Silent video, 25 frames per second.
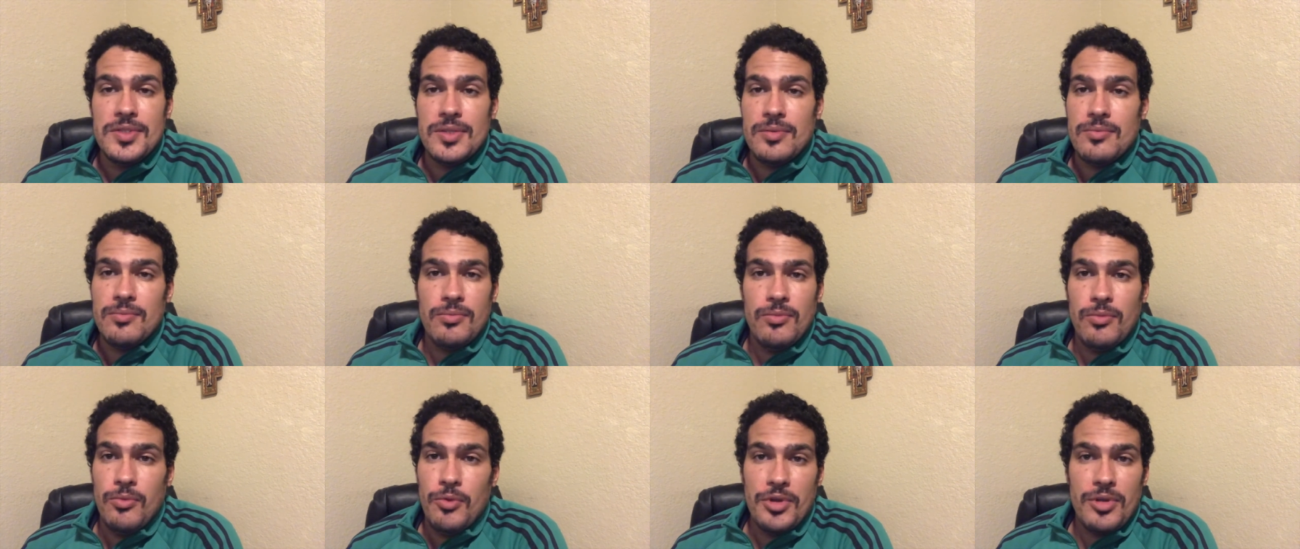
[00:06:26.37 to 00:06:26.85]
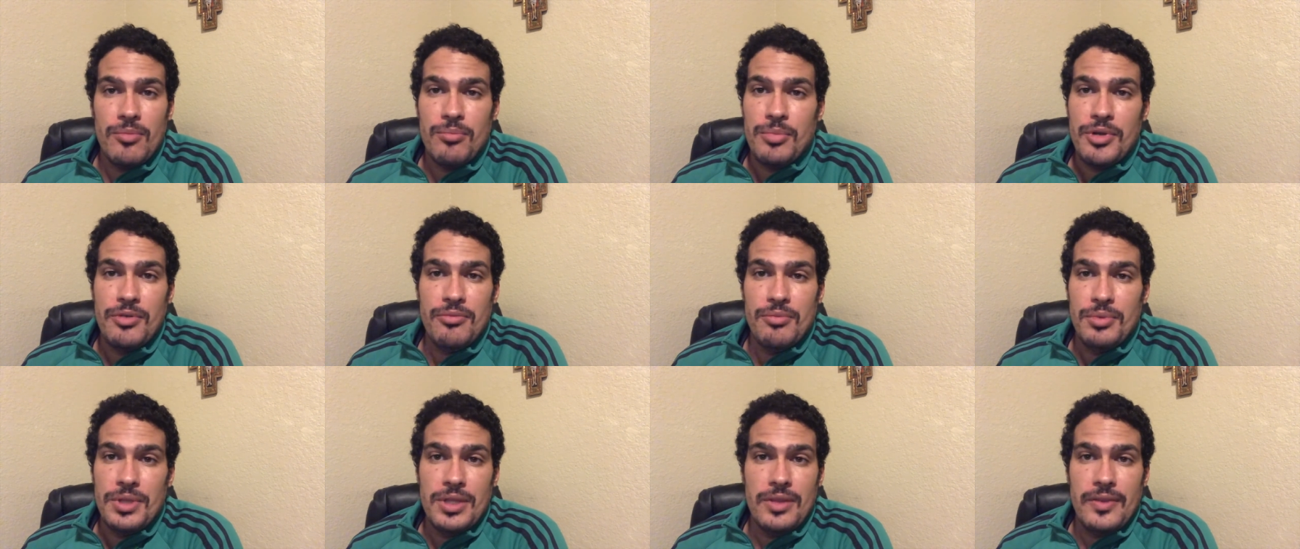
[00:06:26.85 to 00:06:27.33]
it wouldn't be
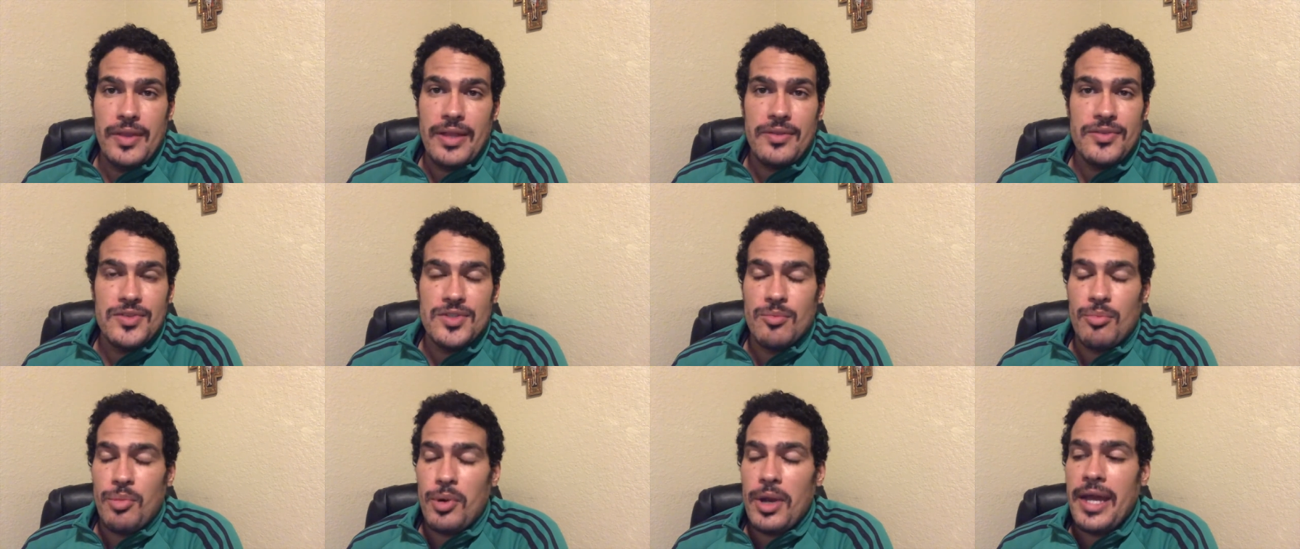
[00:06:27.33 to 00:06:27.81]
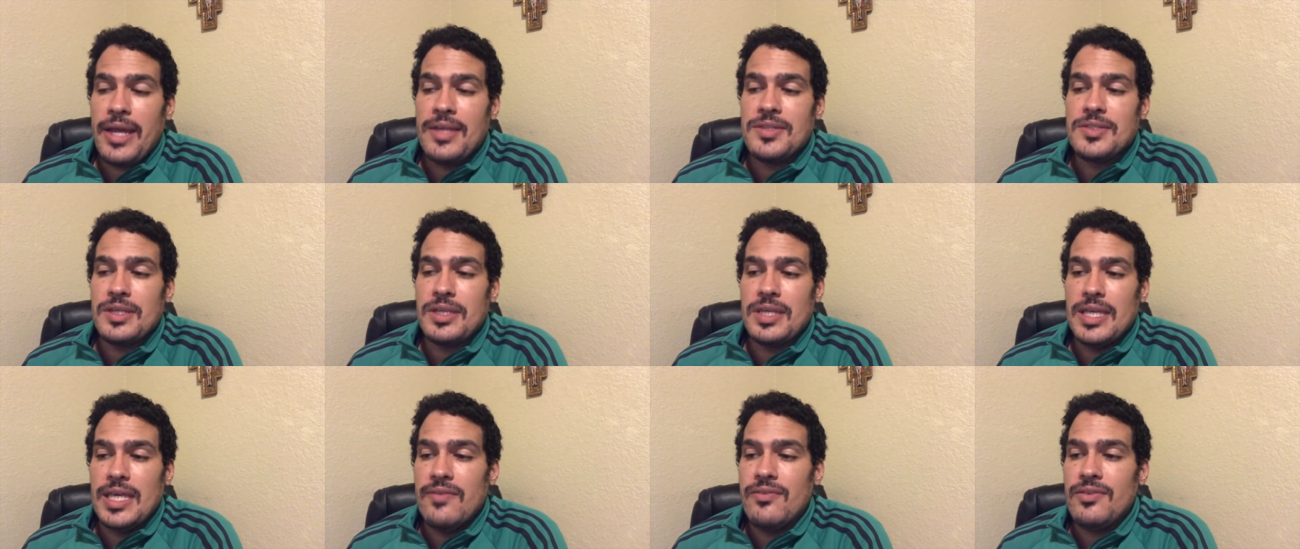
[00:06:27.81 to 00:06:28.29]
really that
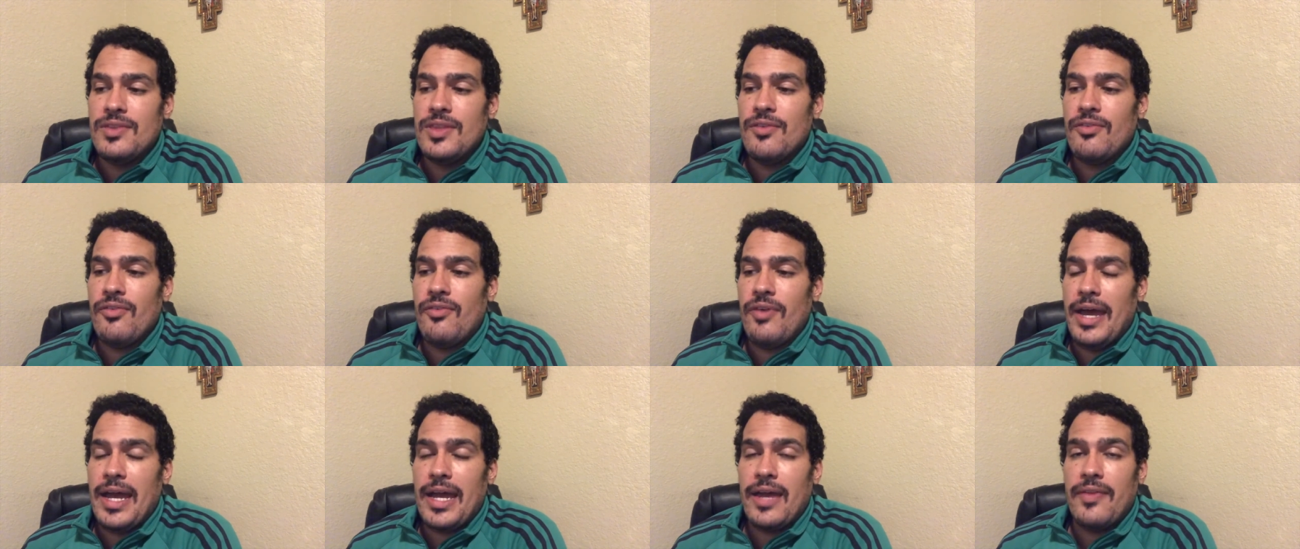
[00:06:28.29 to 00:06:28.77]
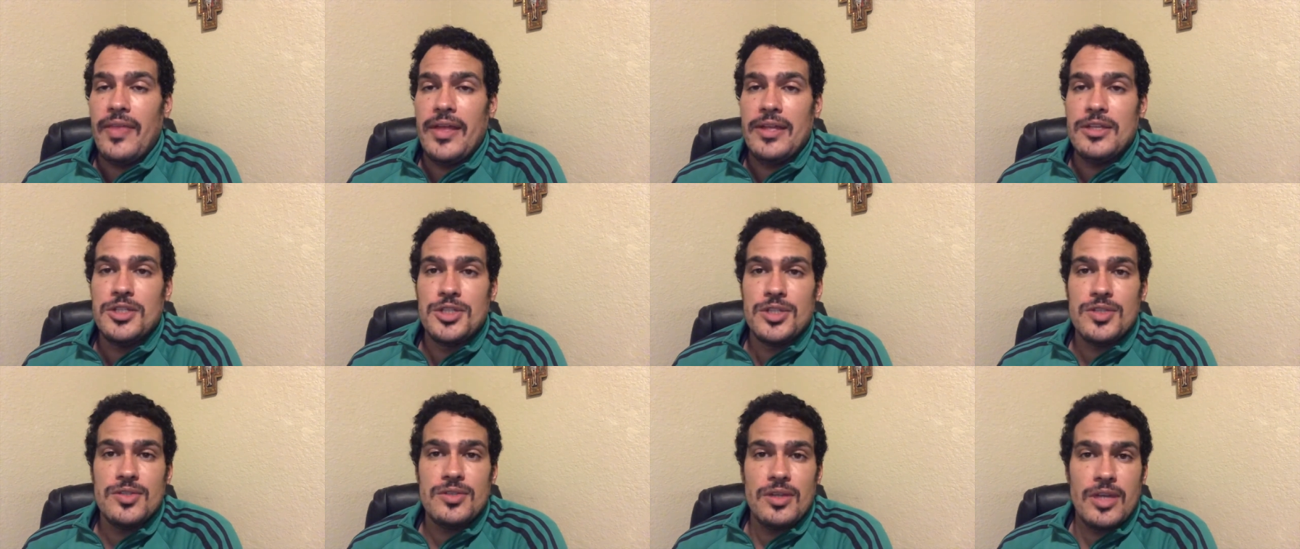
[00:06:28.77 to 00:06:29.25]
surprising given the fact that
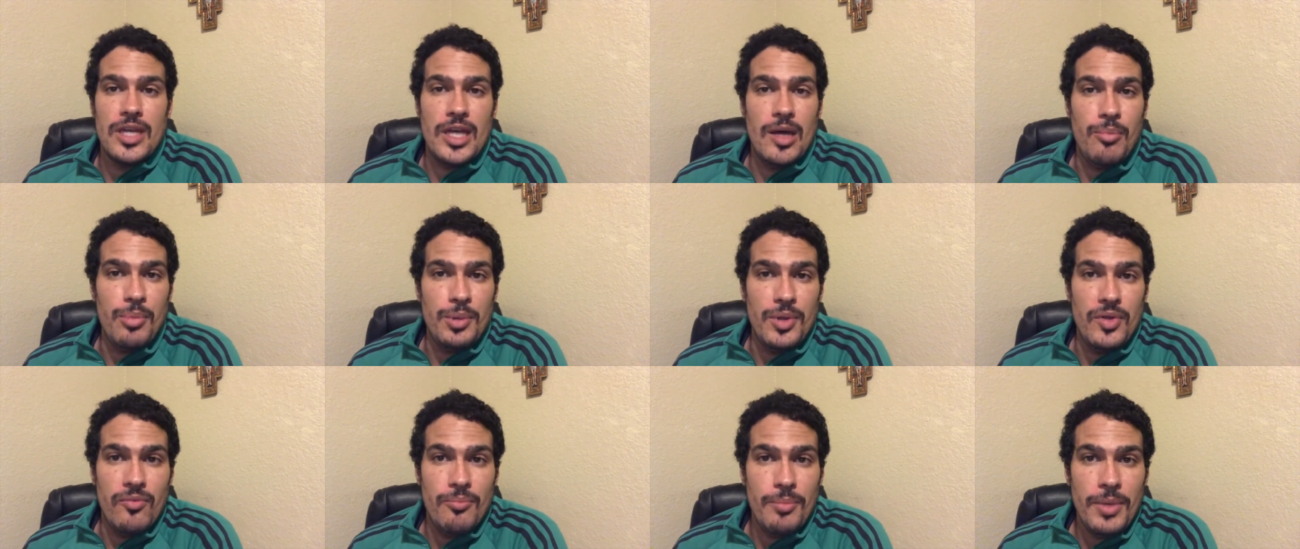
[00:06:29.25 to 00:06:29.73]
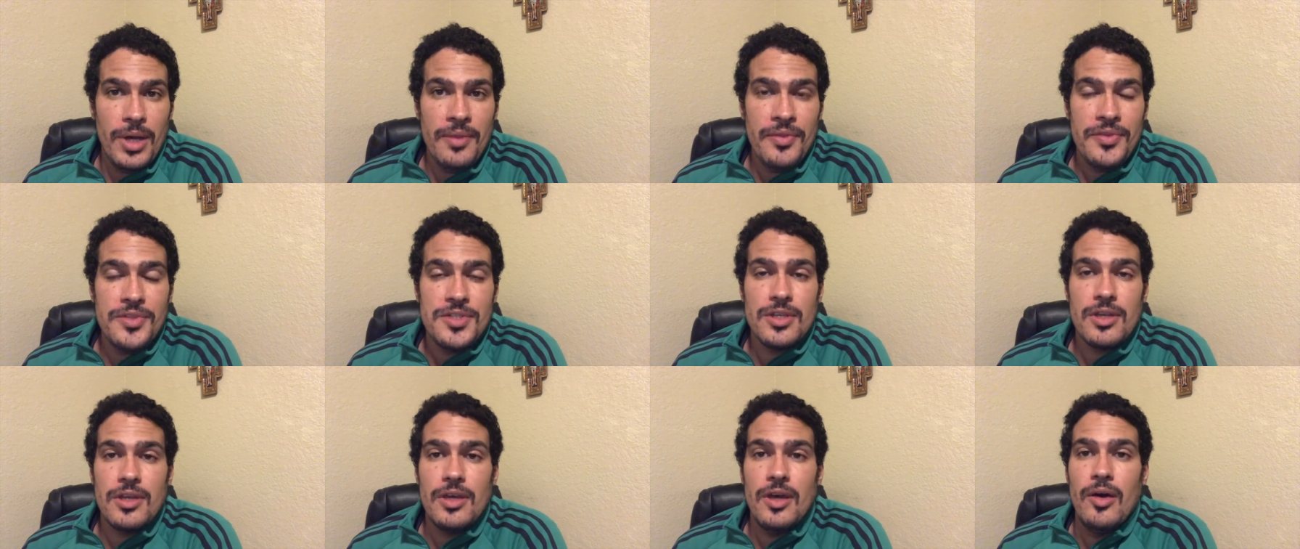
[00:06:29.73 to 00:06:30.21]
just a couple of
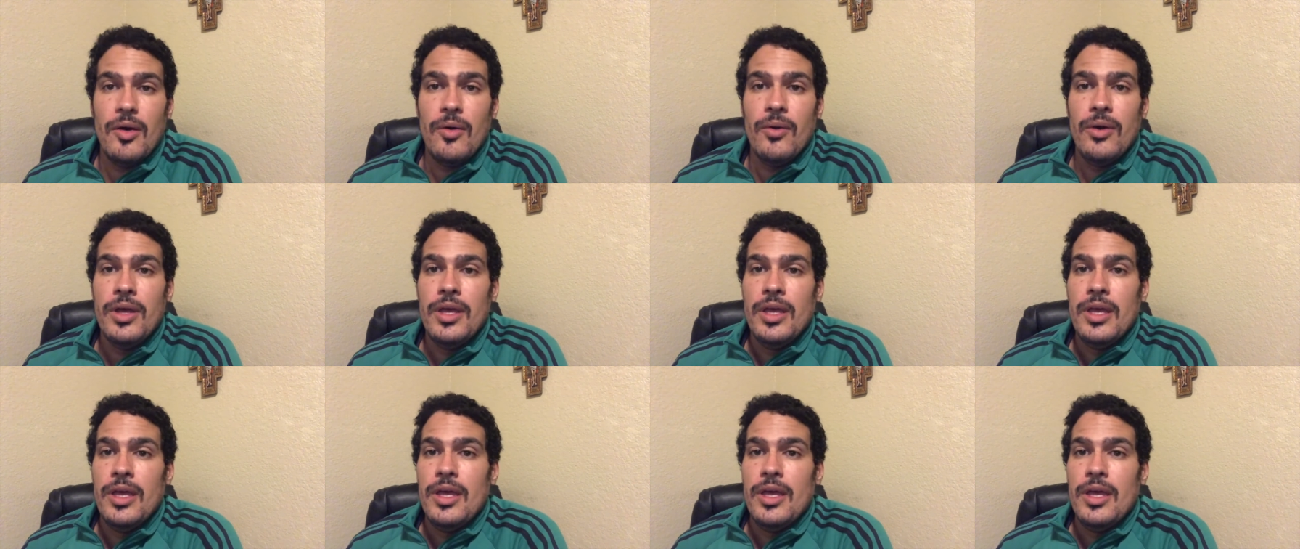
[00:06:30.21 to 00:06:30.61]
months ago,